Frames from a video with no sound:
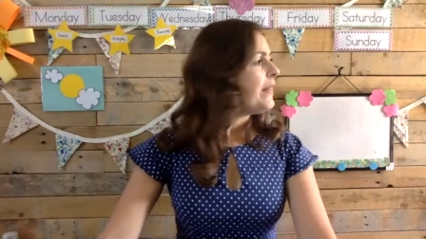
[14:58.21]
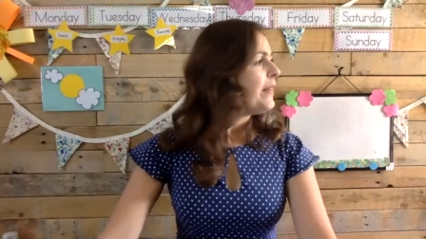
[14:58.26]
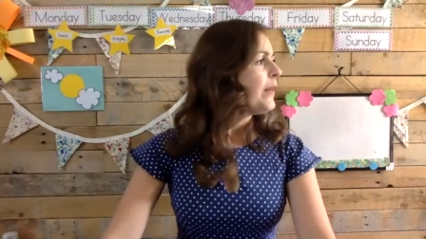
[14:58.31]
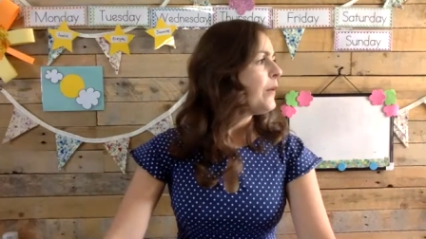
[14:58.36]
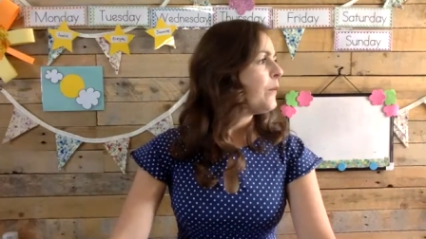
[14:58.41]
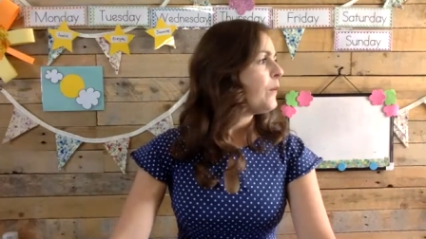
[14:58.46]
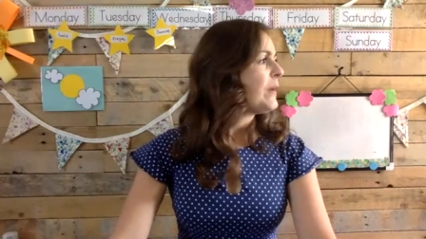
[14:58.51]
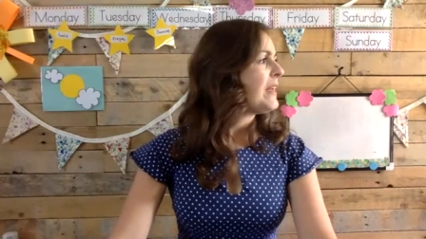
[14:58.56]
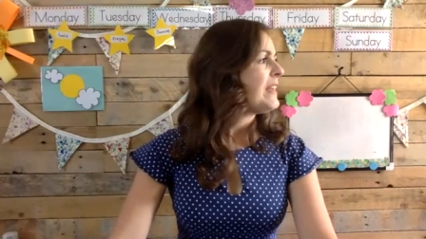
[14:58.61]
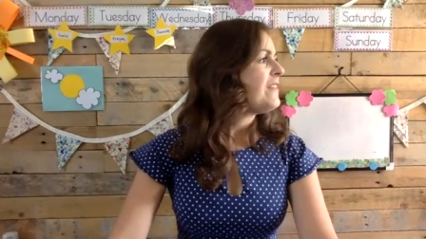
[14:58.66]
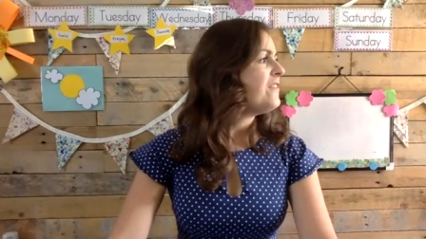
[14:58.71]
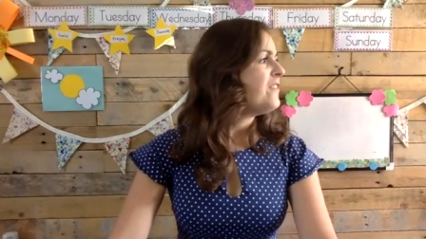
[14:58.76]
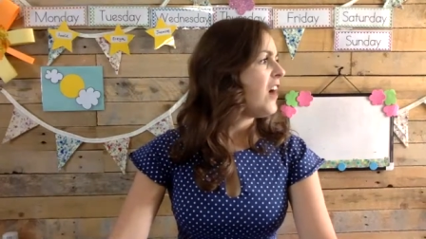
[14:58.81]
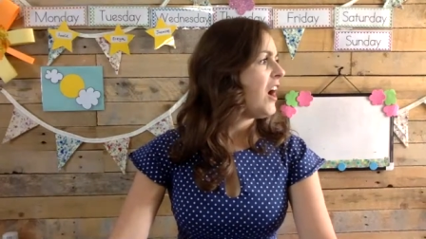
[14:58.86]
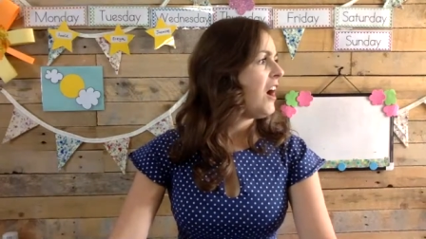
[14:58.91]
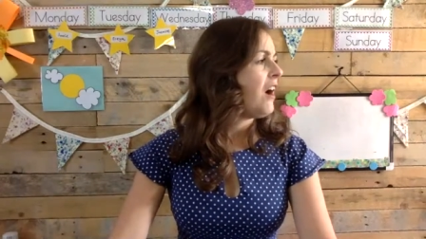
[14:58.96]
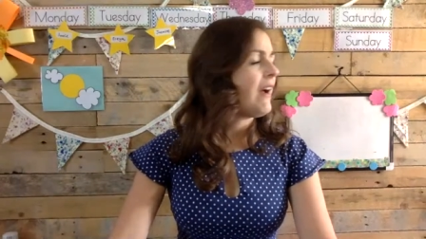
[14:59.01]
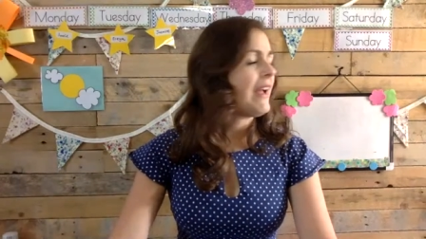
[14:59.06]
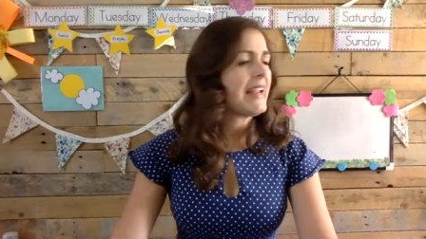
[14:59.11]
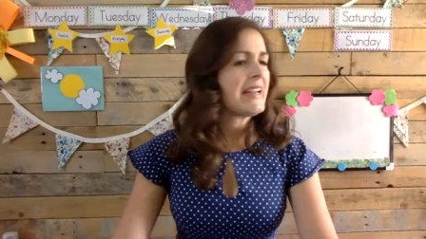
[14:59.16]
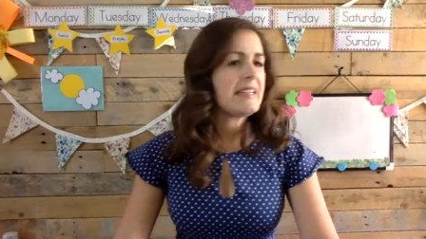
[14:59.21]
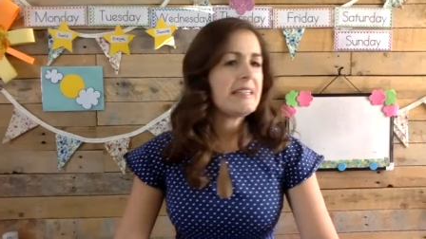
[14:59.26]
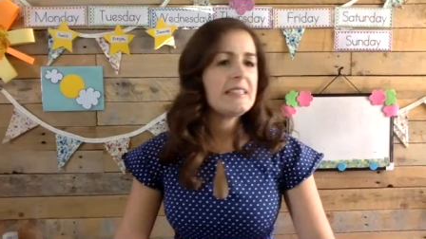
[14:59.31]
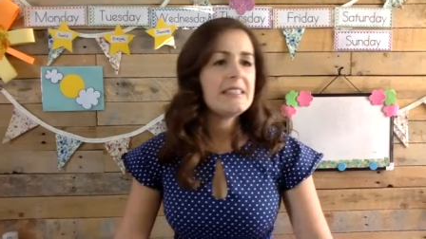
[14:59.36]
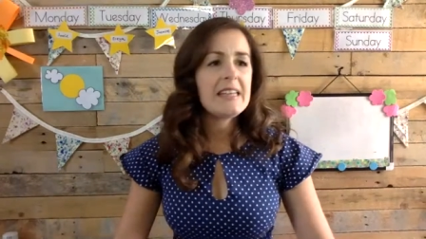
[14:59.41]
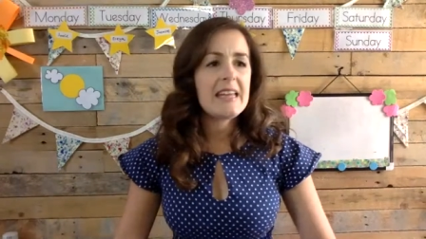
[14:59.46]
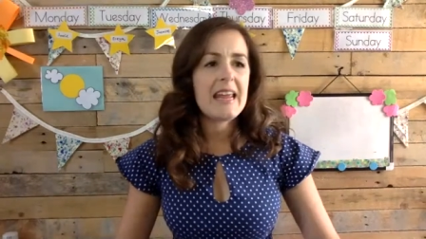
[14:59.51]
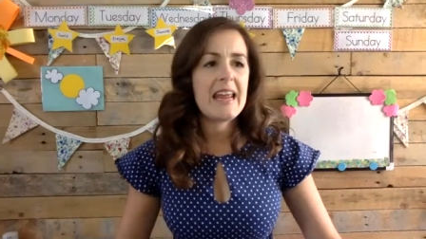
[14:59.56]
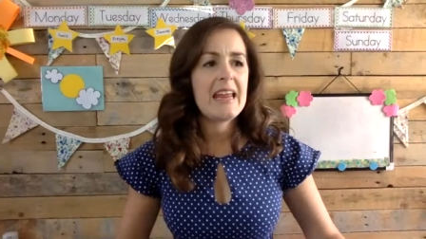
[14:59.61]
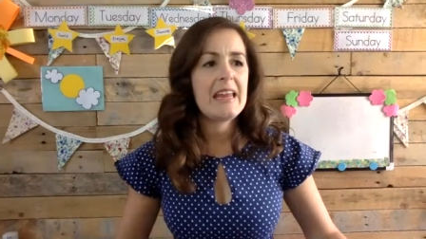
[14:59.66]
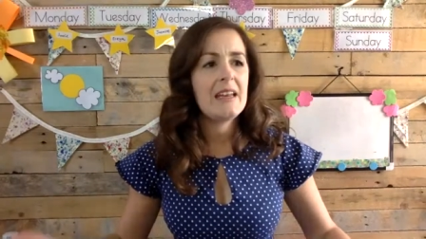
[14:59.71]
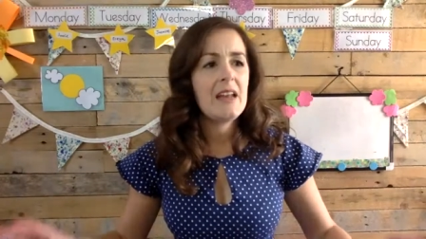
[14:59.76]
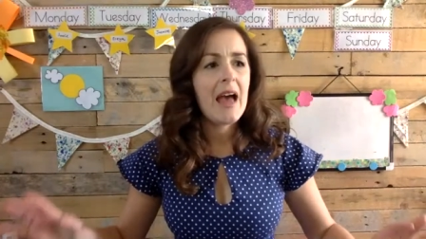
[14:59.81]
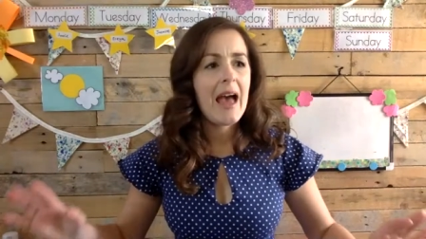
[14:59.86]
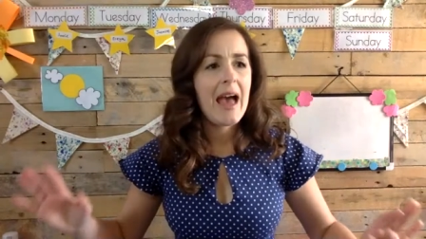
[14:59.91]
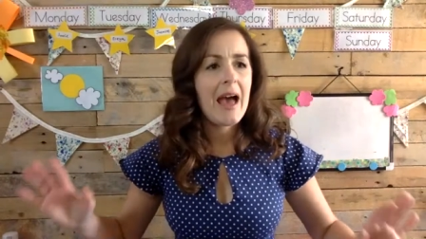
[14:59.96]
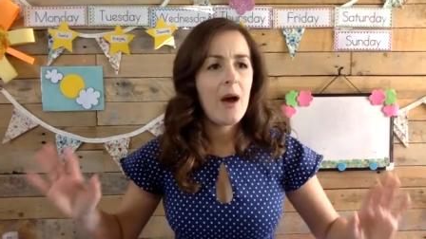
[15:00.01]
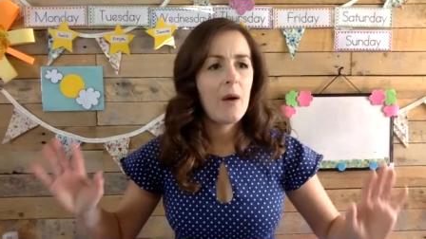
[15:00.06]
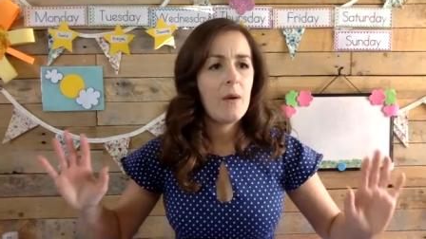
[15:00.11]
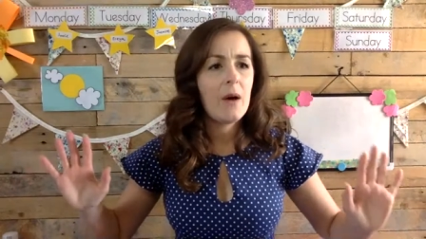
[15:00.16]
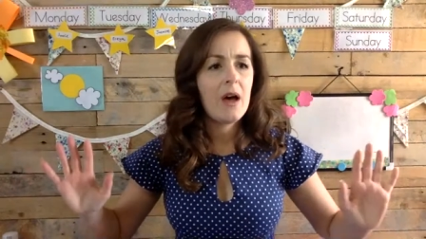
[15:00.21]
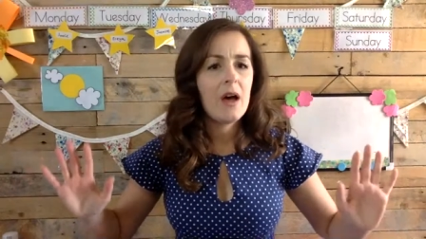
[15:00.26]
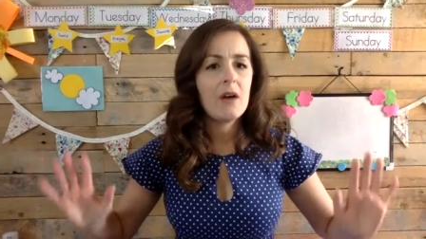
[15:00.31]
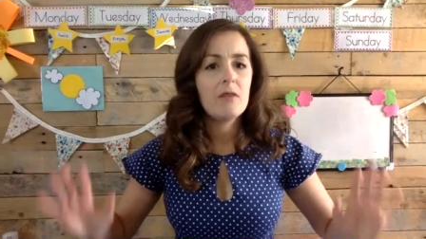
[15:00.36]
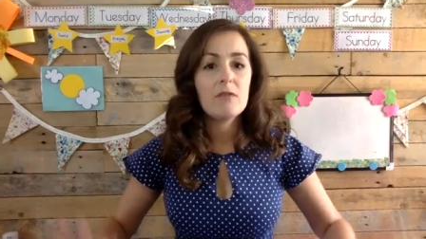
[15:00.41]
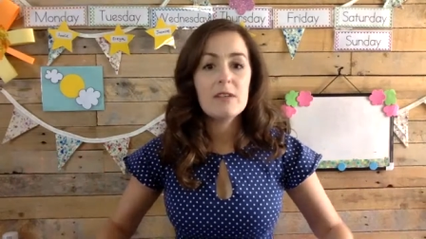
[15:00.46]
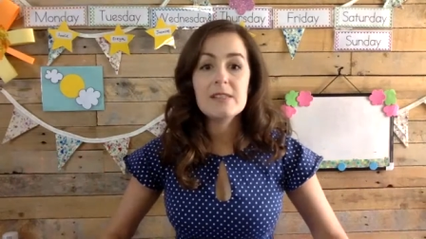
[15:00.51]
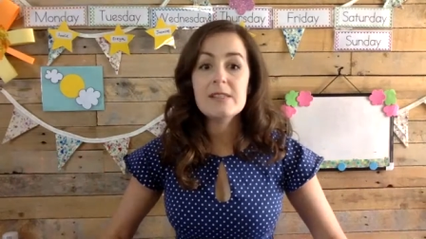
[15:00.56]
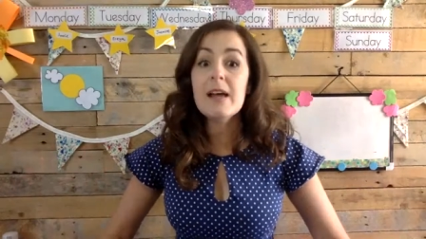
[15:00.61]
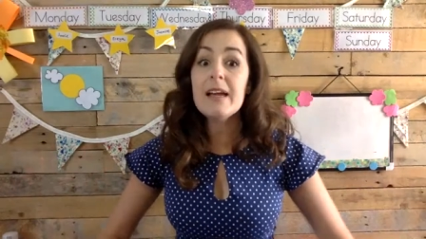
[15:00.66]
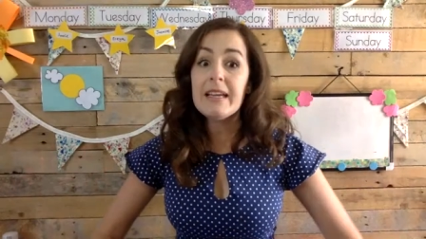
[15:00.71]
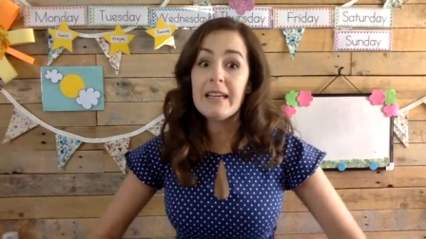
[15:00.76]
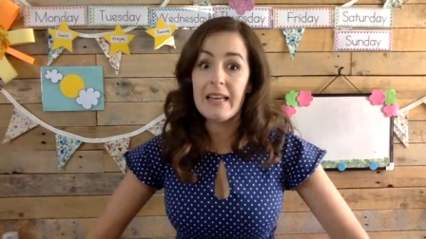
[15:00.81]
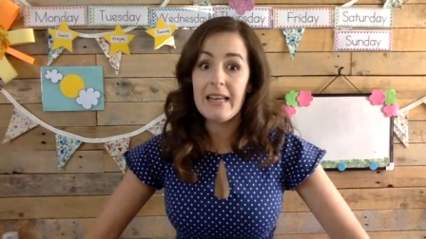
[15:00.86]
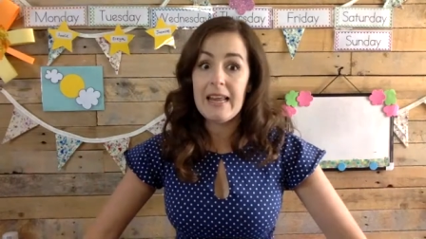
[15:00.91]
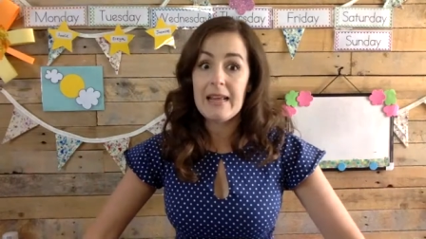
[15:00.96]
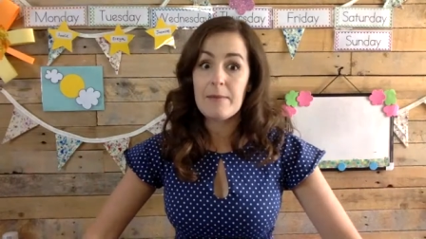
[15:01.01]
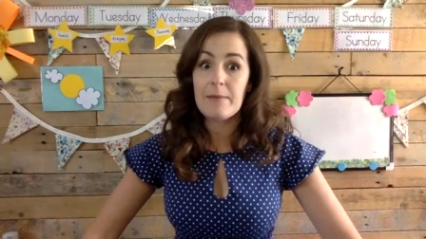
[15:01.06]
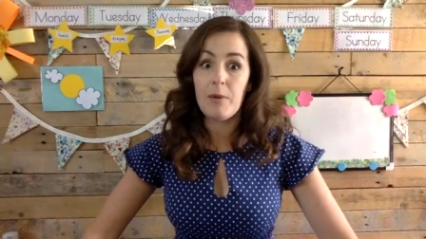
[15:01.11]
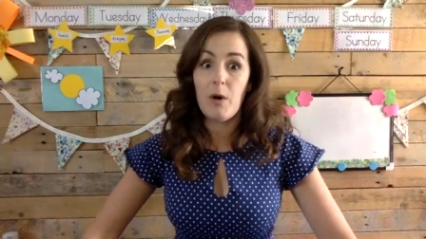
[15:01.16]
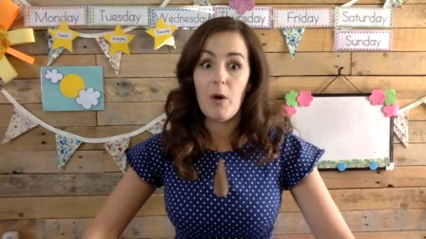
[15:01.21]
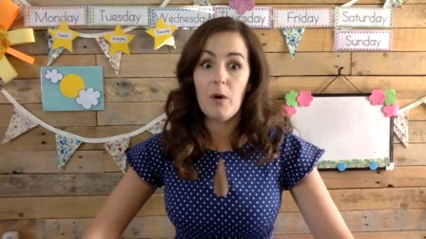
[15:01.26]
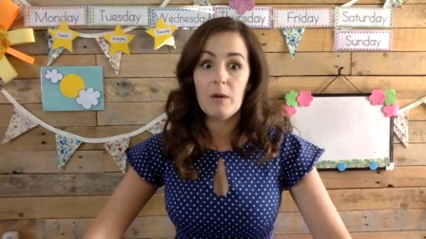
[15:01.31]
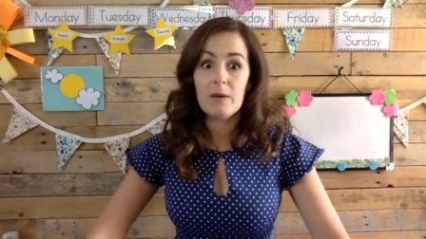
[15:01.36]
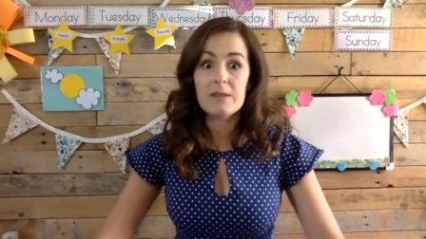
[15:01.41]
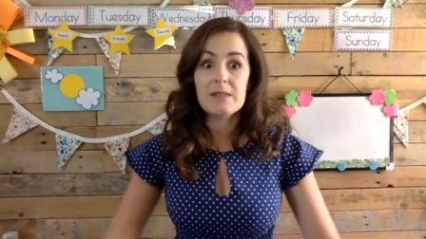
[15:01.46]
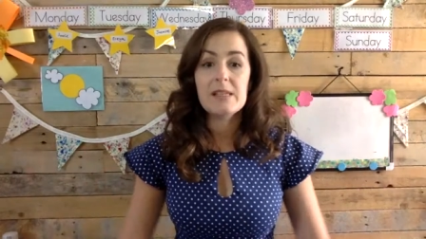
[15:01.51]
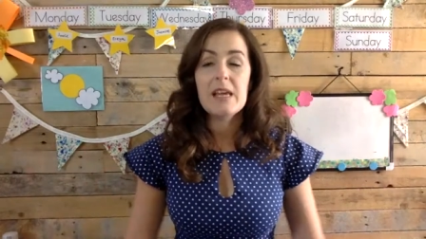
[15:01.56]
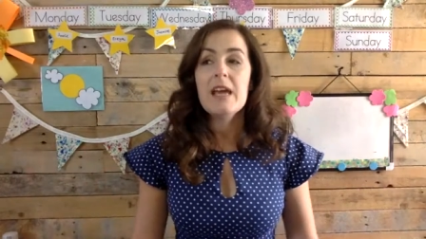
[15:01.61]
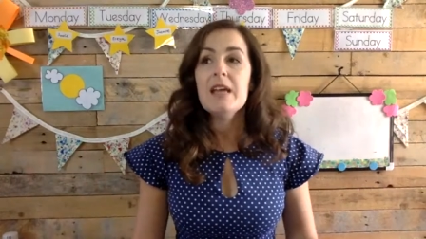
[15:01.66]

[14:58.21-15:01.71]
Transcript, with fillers: that we find in our recycling box.